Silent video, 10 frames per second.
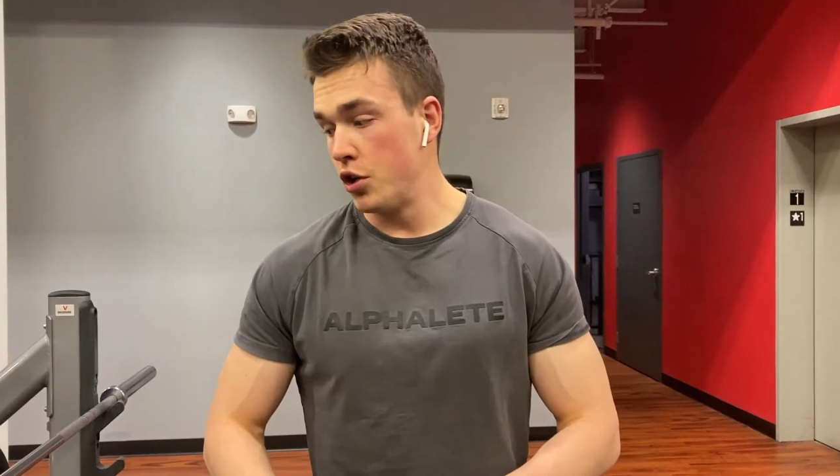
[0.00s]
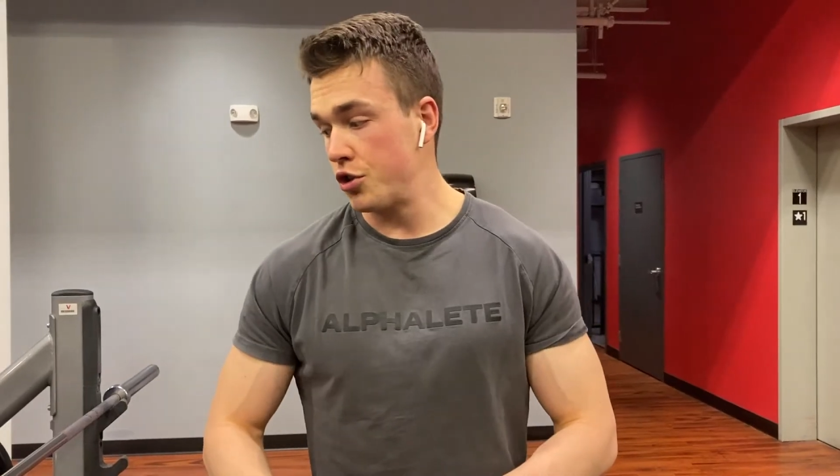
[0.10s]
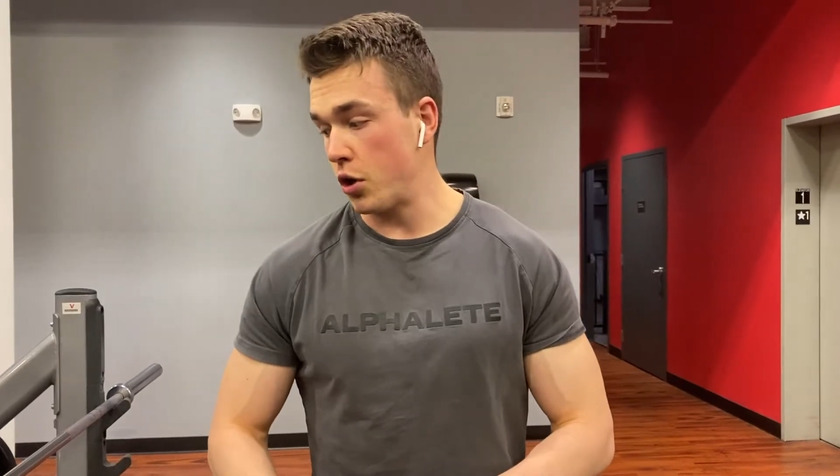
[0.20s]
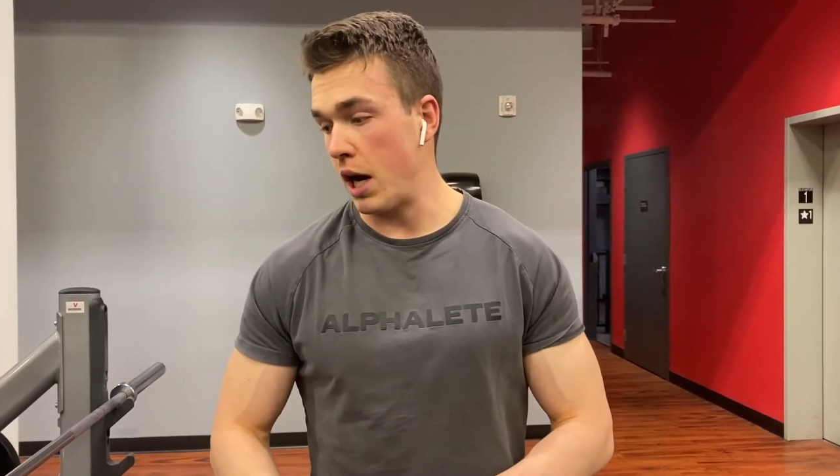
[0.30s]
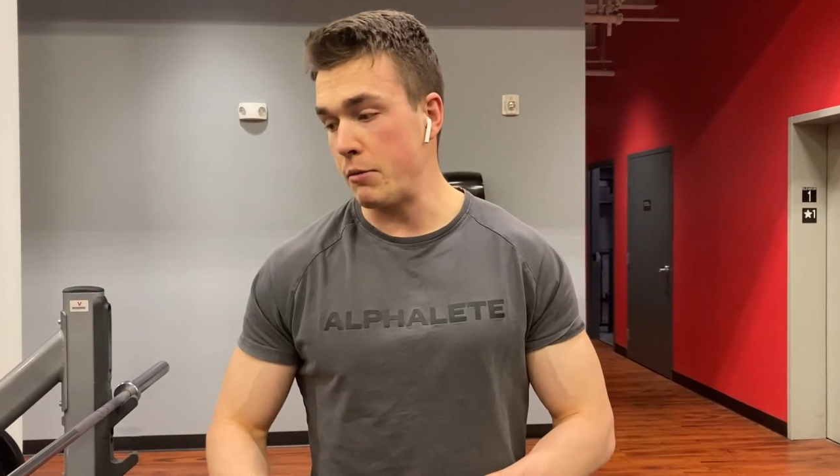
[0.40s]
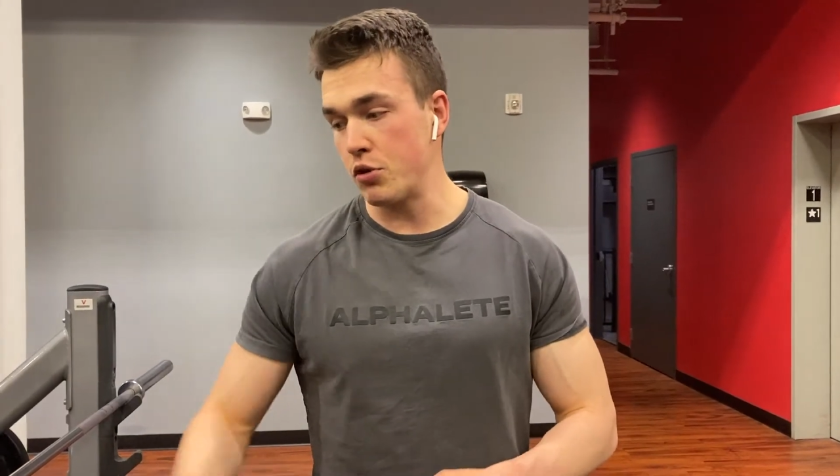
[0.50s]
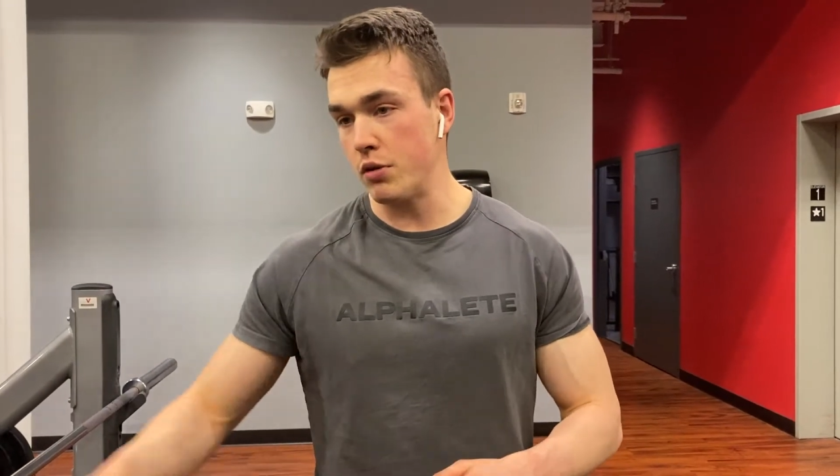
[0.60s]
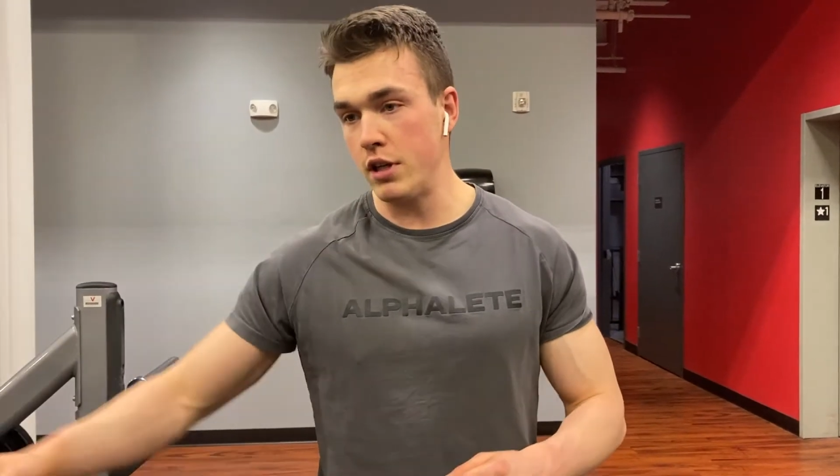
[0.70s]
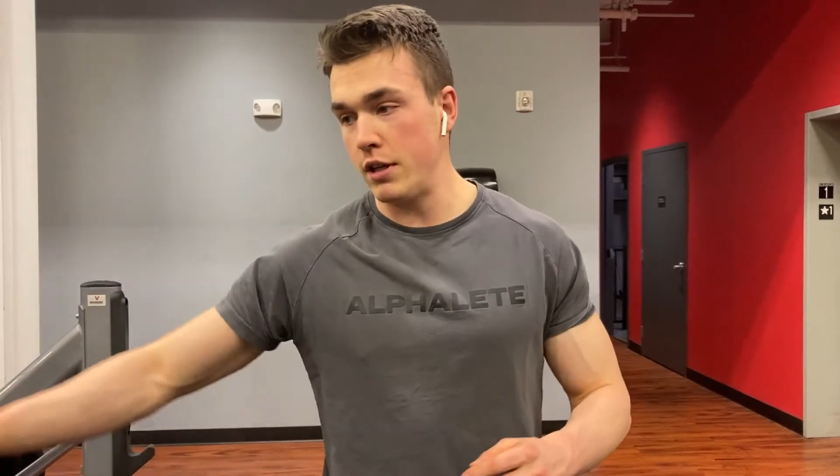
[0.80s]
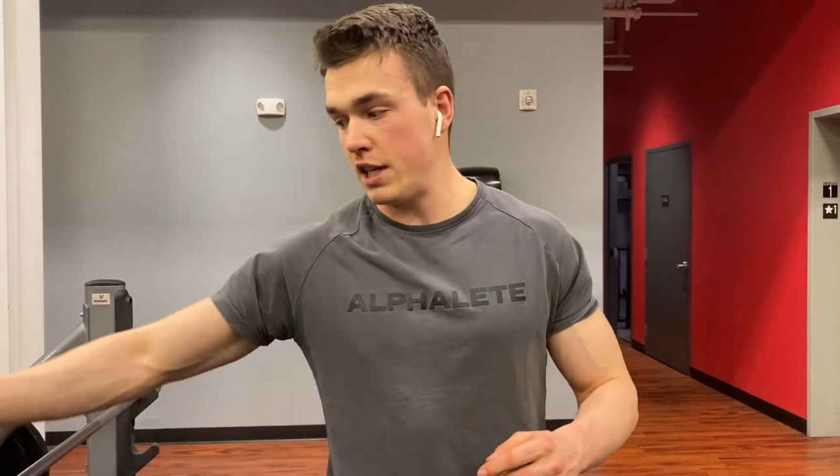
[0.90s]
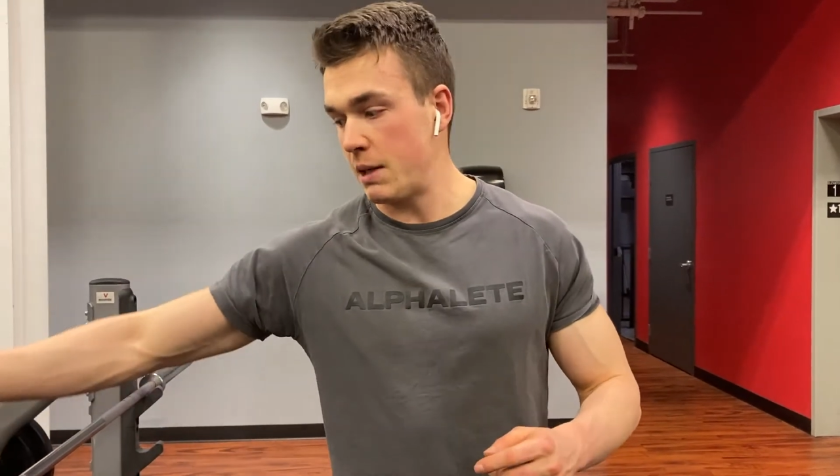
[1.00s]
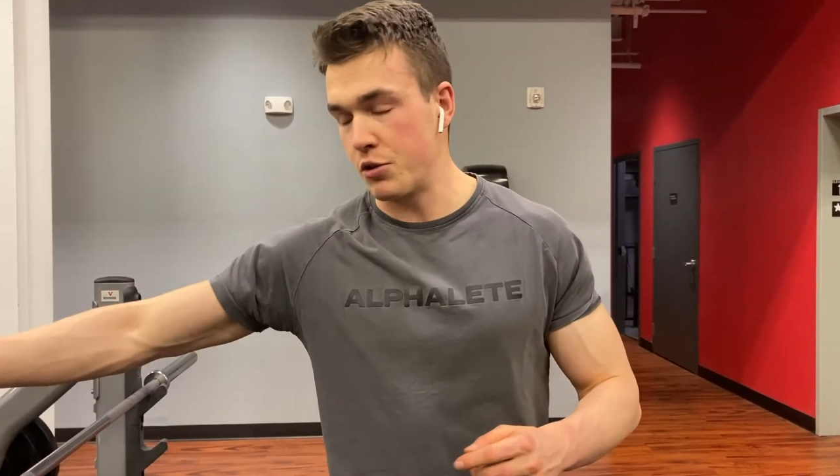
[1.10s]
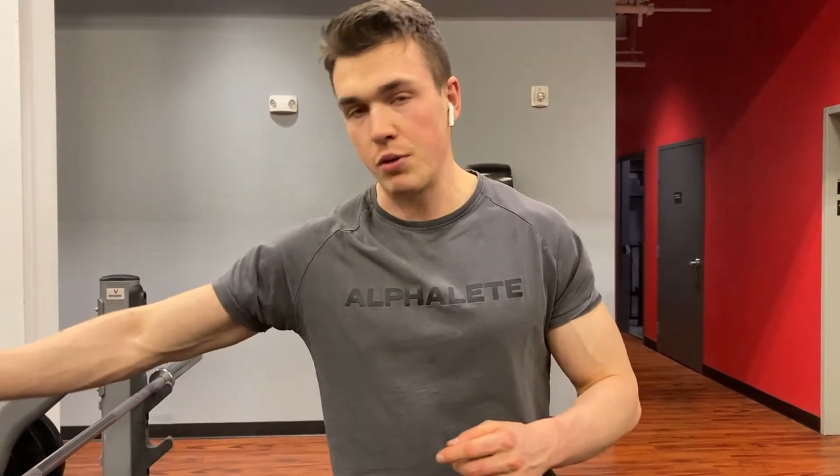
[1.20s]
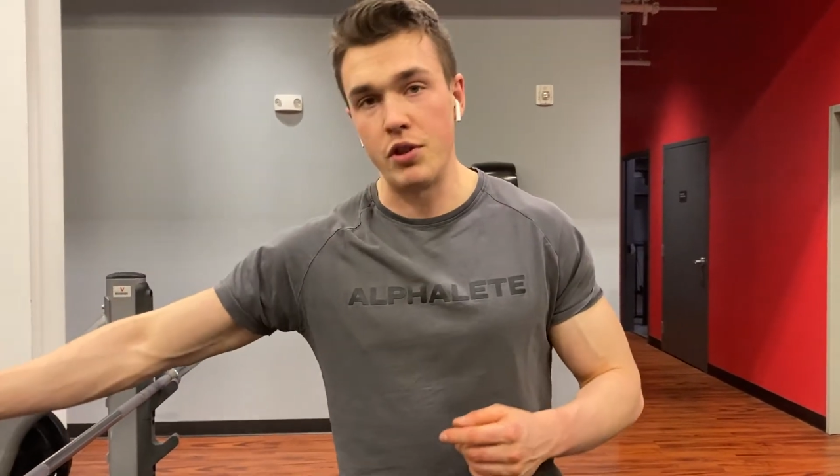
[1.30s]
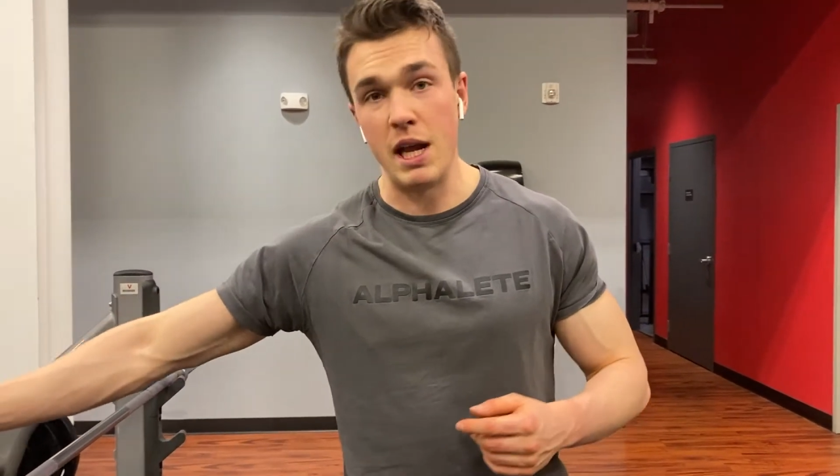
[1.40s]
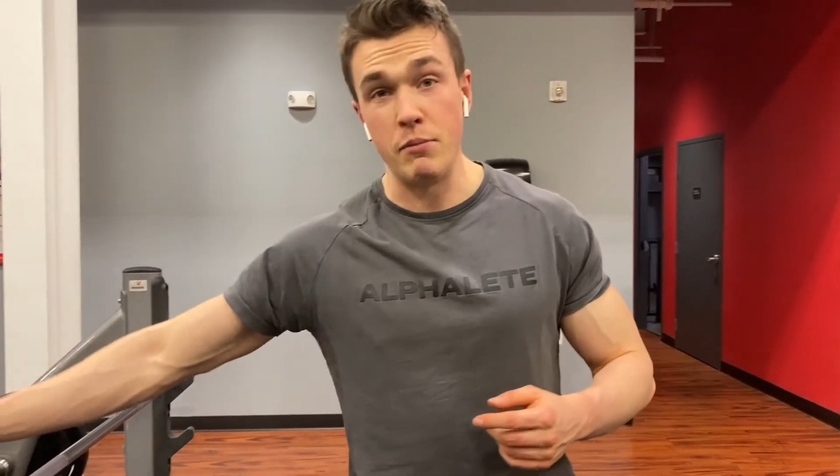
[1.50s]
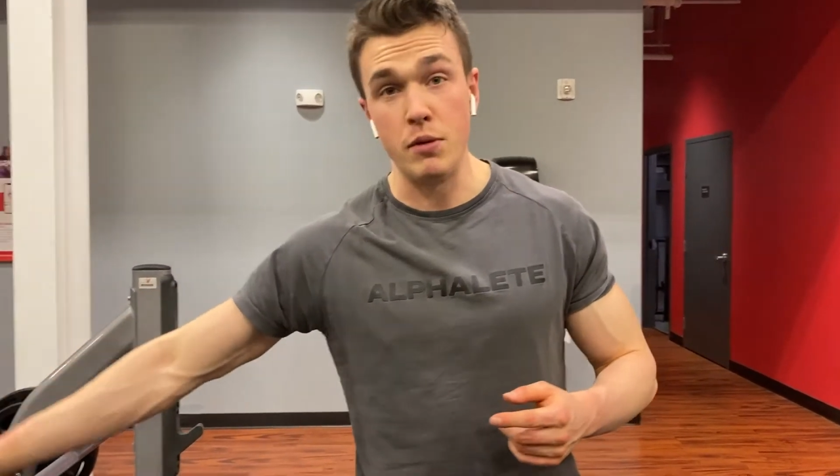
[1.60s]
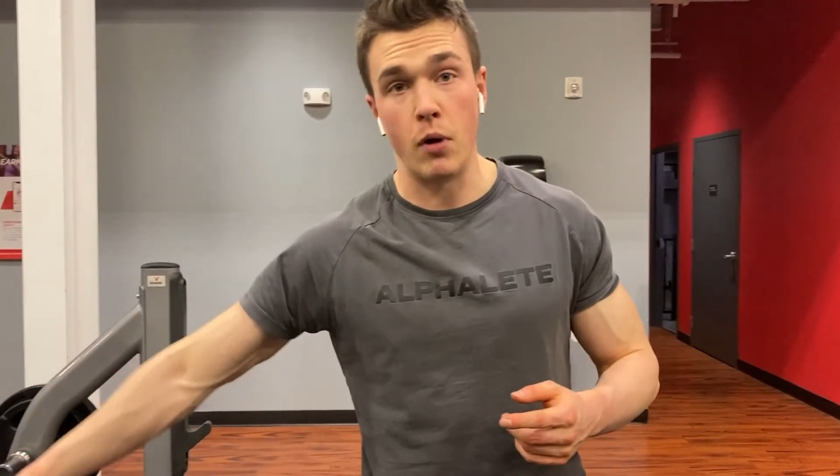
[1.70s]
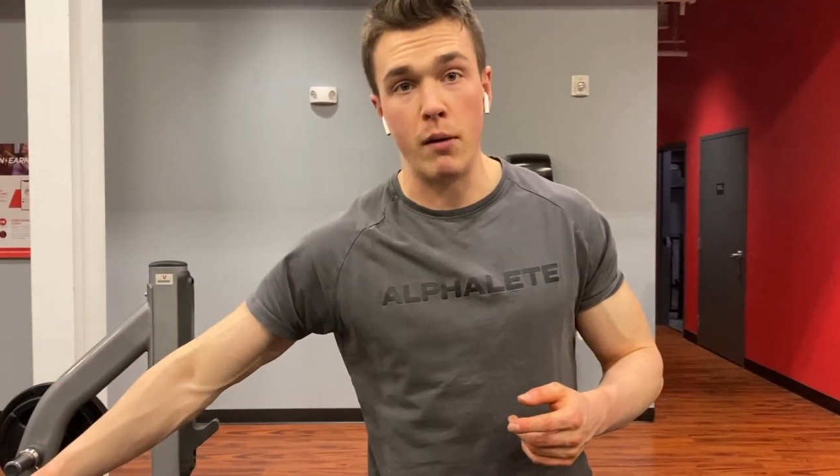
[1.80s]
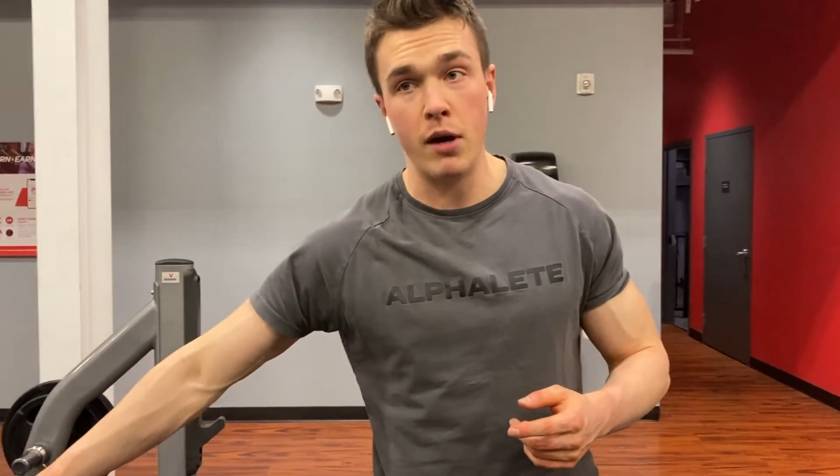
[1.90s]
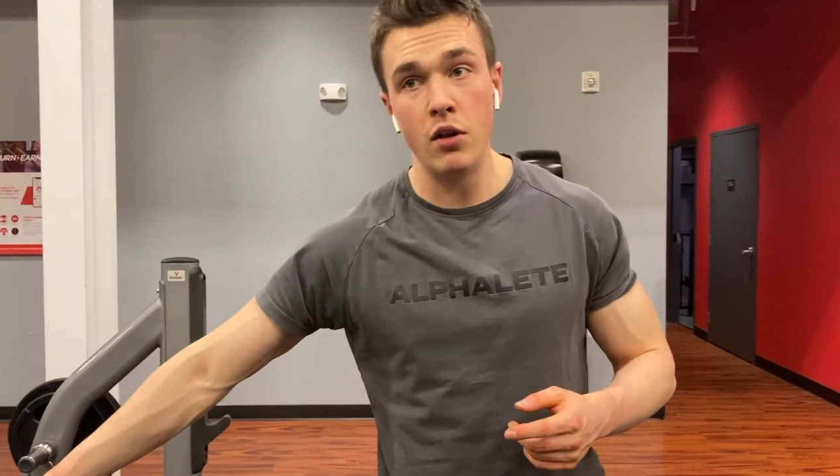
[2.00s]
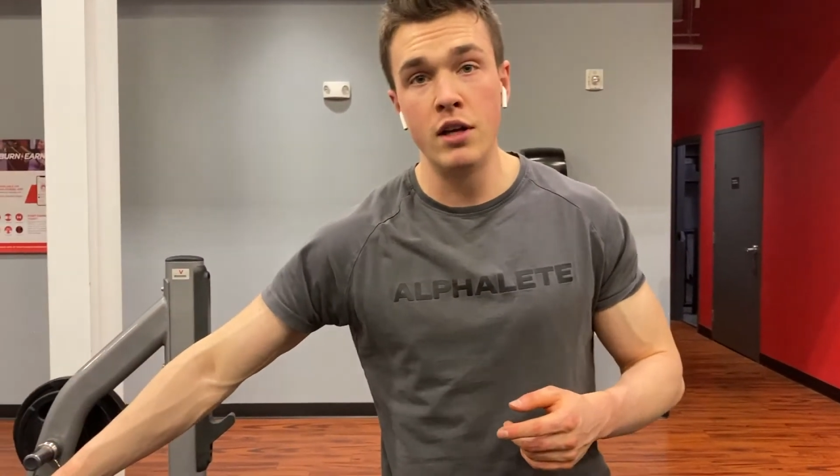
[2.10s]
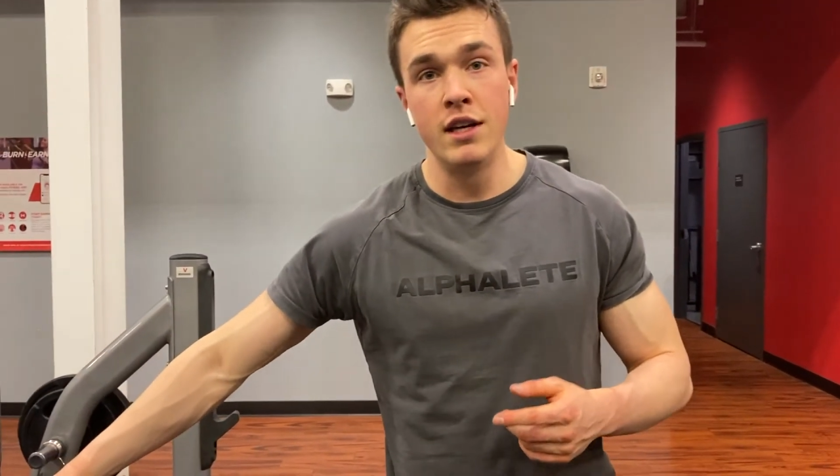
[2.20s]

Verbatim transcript: So I'm just going to demonstrate with the empty barbell,